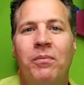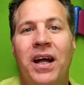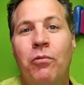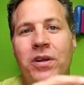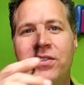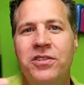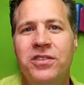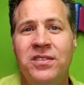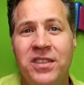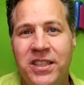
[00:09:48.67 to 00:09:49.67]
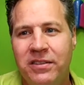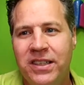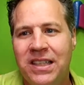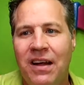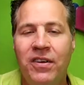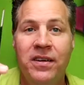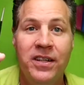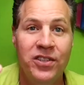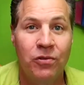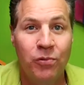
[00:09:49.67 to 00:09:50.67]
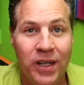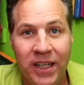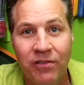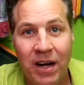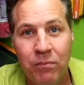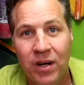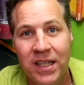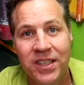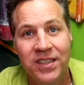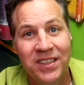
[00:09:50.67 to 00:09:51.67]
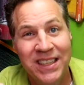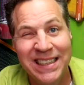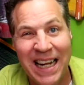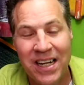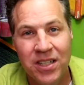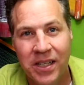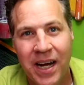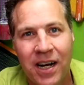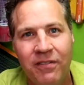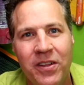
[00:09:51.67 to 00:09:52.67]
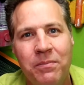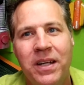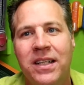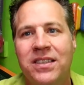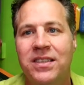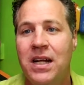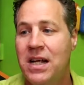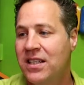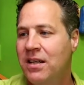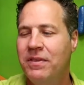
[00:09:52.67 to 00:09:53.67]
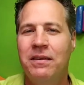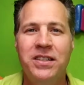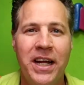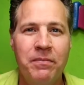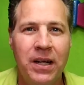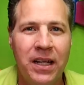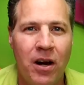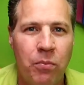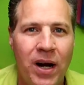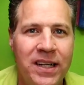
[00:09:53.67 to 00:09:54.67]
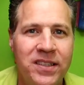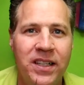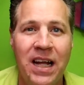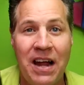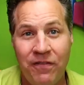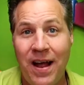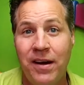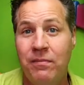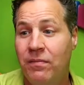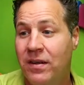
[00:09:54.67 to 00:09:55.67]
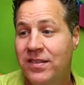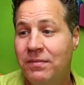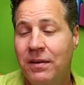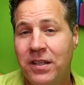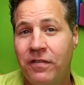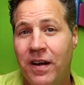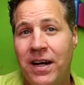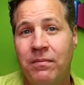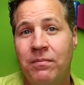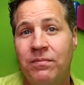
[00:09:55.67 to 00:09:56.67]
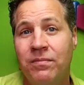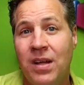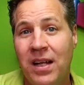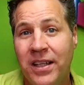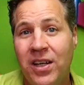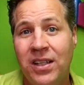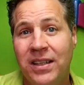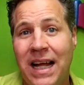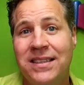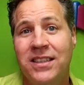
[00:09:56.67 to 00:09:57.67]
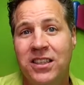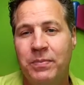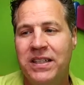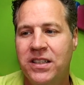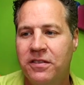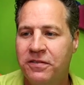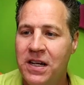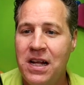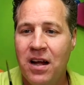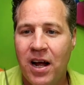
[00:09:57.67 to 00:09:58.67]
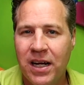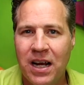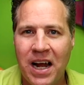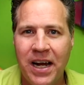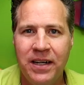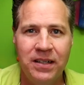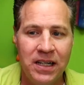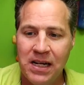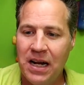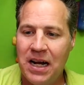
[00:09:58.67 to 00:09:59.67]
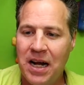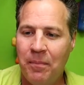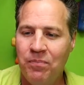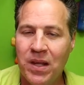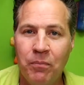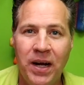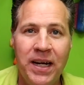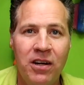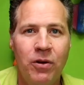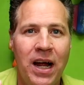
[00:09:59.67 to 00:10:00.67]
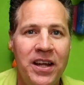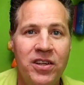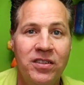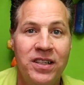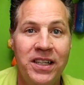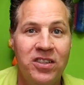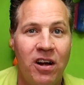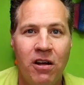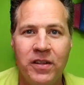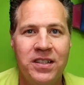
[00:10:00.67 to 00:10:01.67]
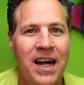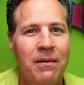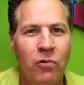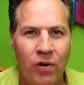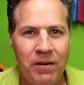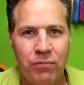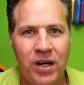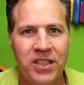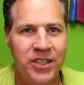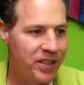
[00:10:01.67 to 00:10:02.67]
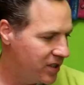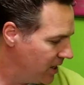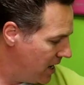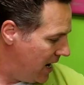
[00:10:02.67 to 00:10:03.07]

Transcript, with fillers: But Winsor Newton Series seven, these are really great brushes. Just take good care of them because sometimes they can be a little pricey. I found them, sometimes I find them a little less expensive online. Um, but anyway, I use these all the time. Great brushes.